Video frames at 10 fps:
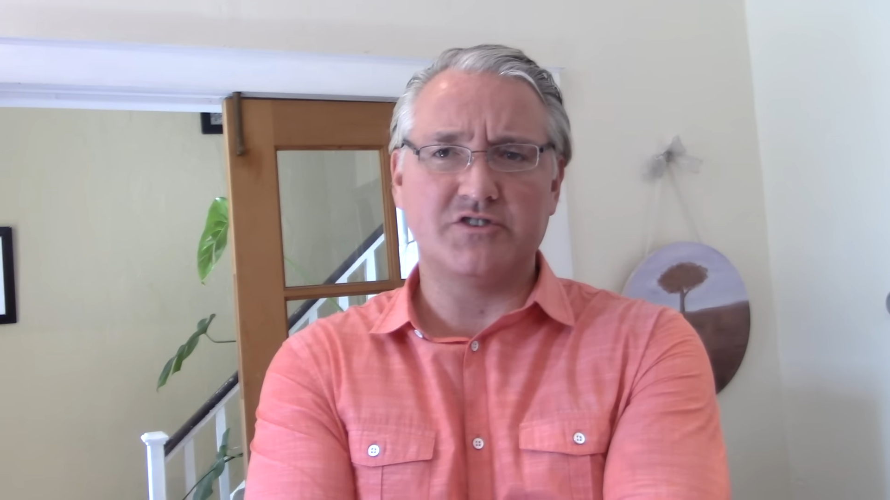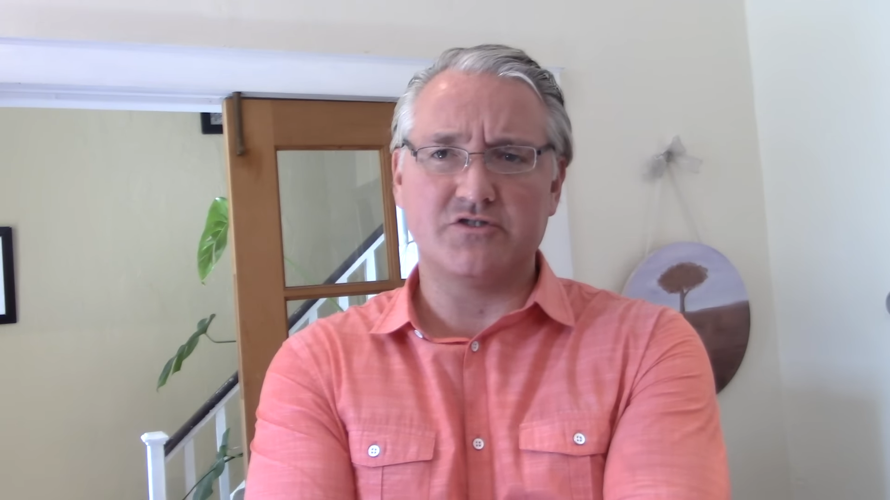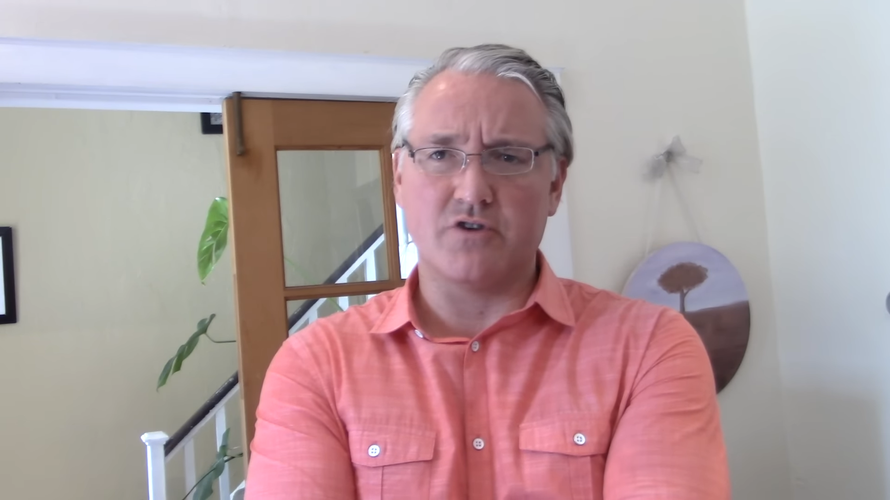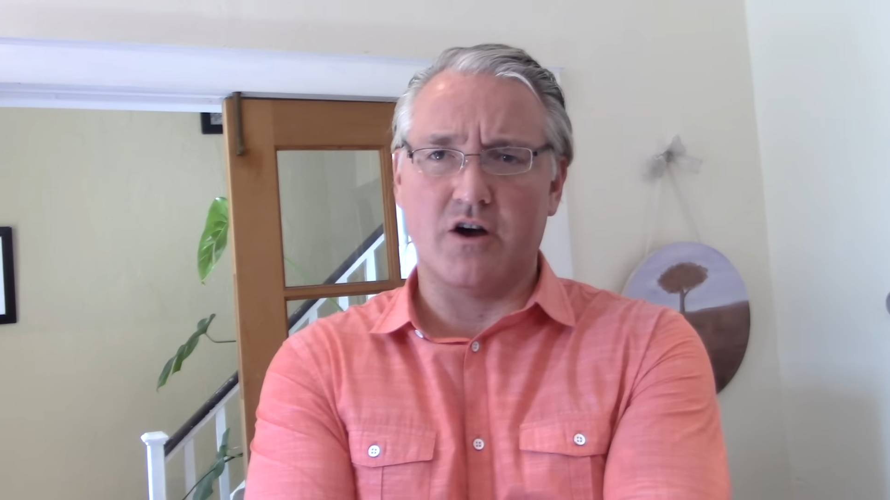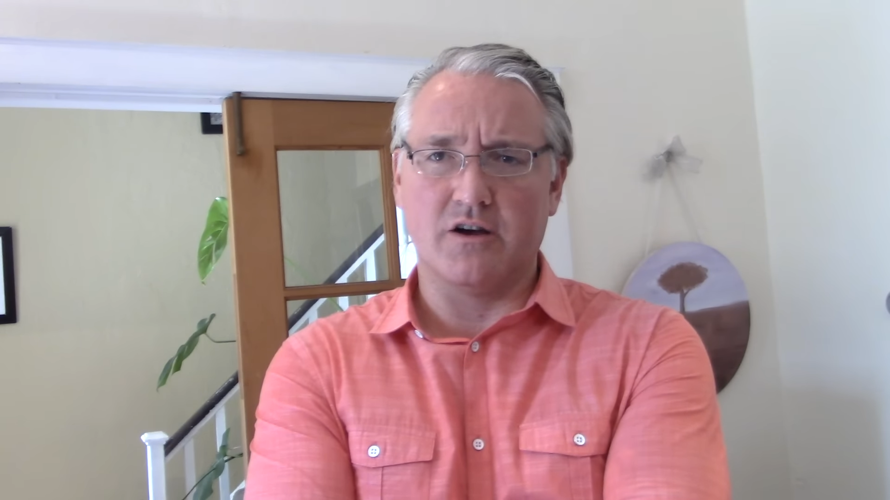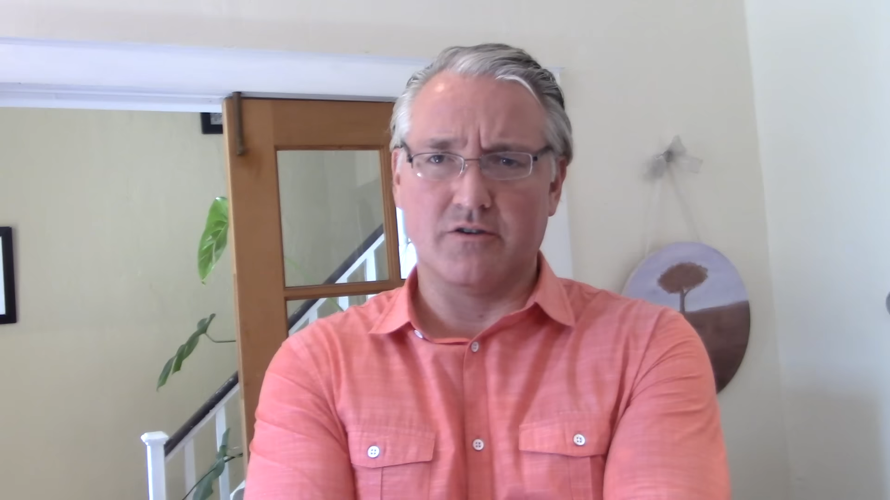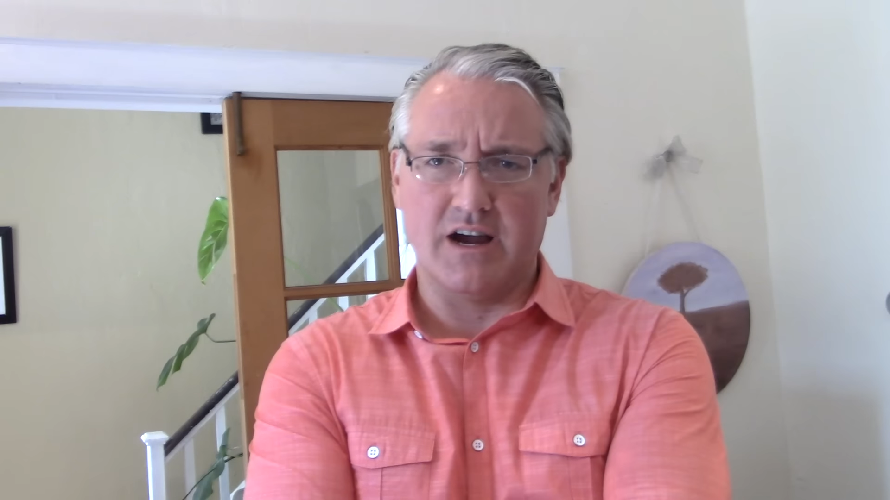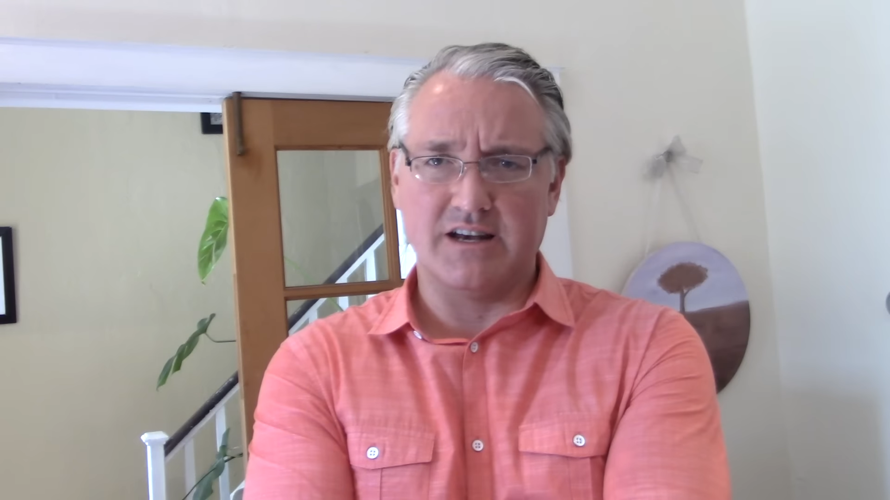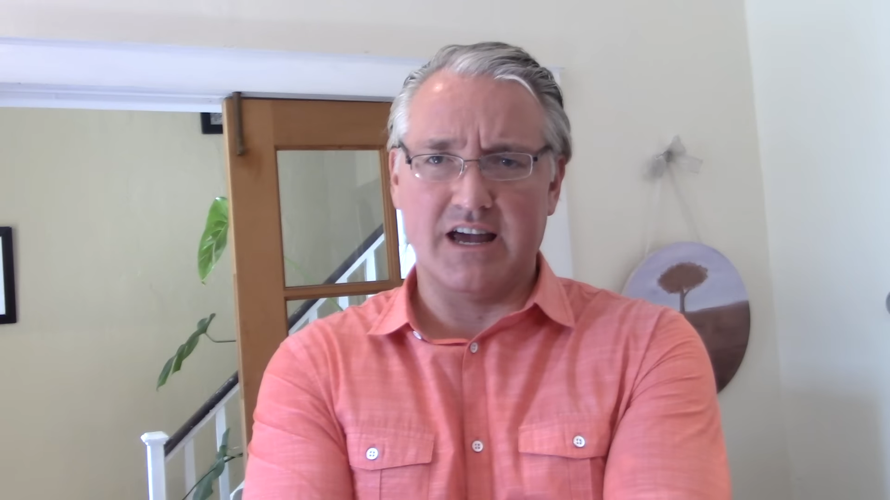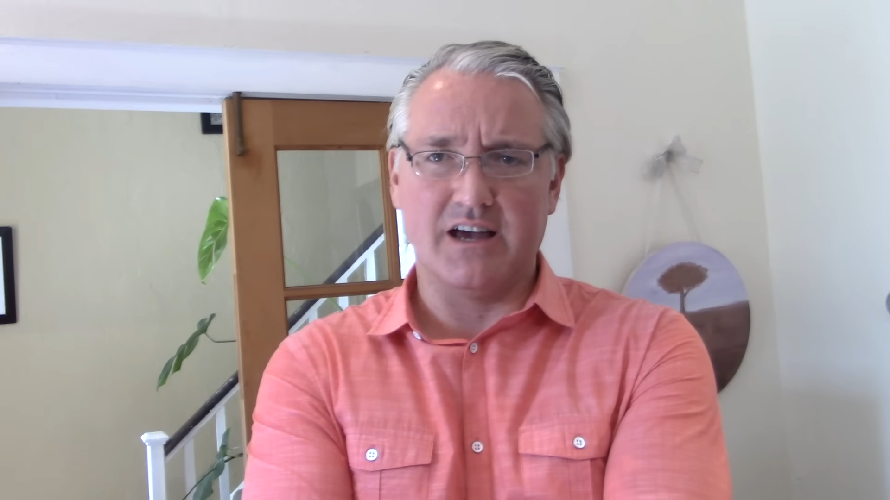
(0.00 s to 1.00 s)
strong
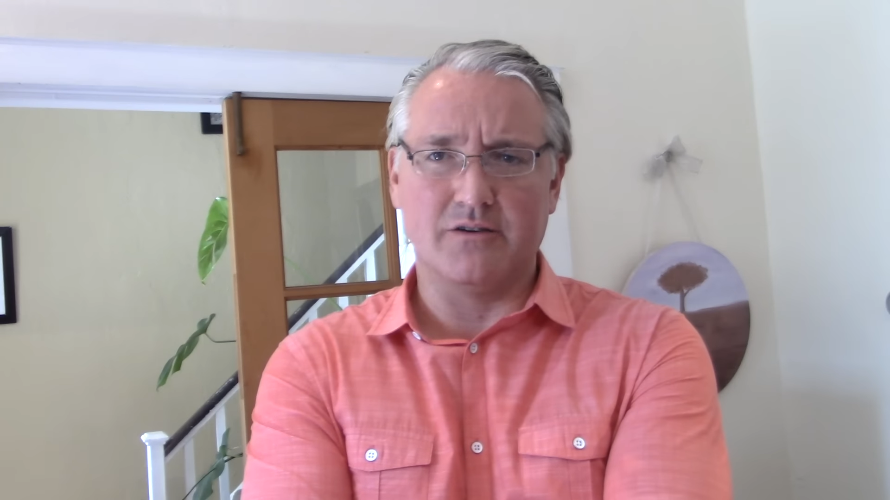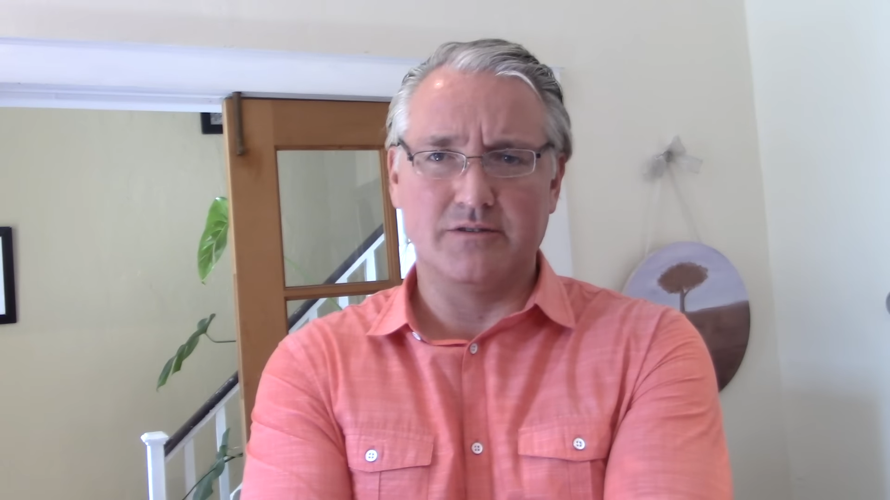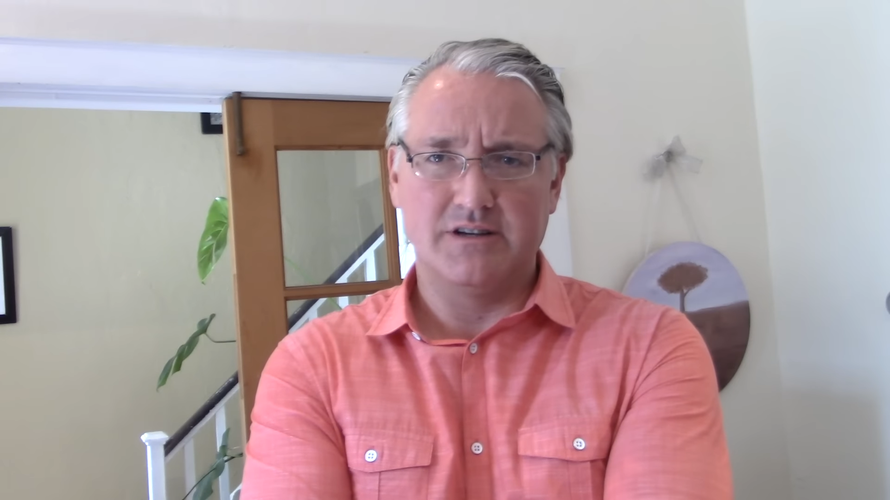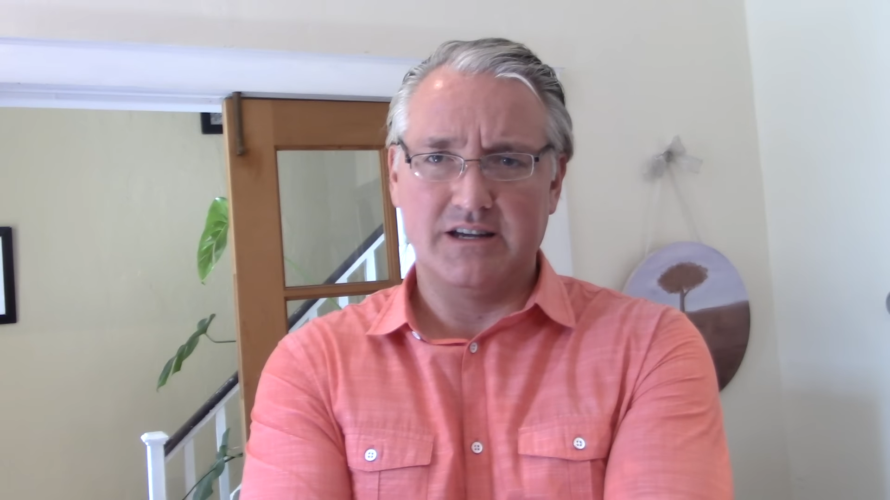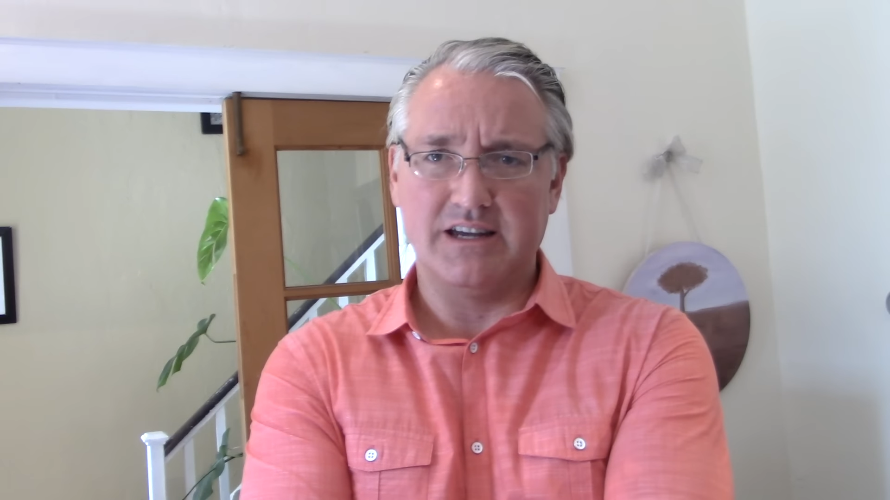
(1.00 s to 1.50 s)
right now.